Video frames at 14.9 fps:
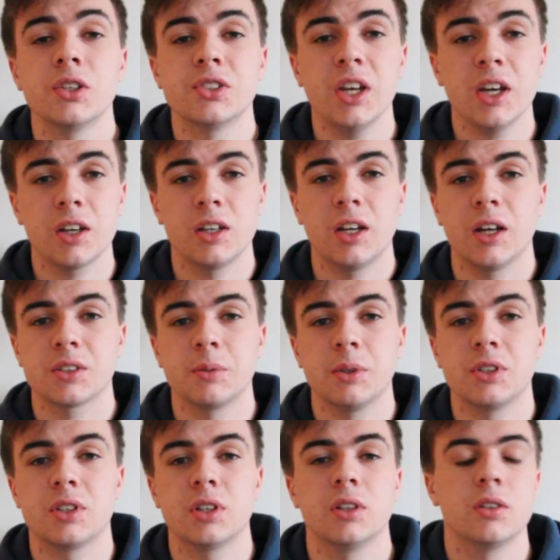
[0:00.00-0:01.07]
Second
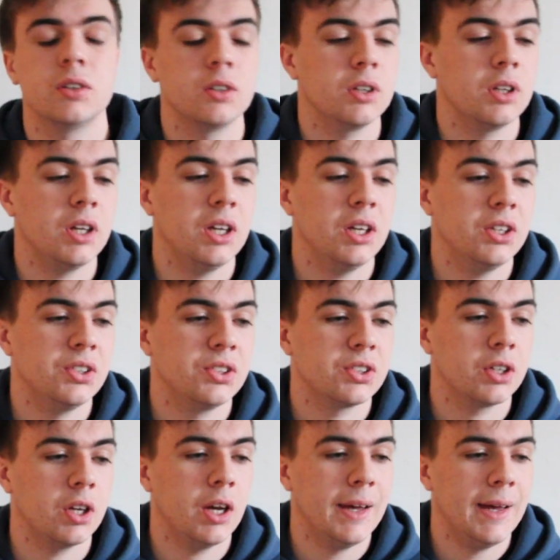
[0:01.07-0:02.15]
announcement
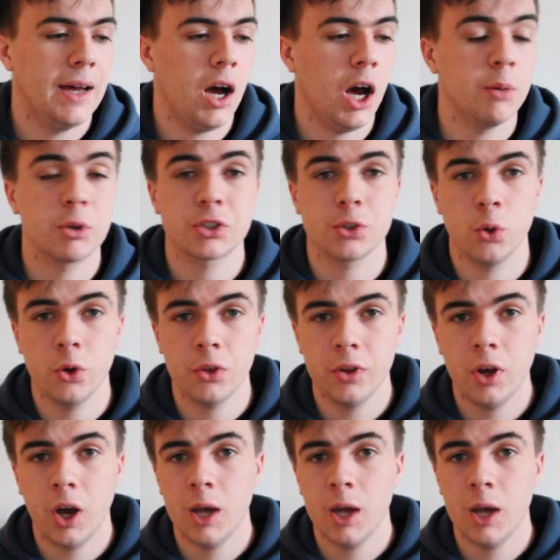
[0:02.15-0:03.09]
is iBooks Author.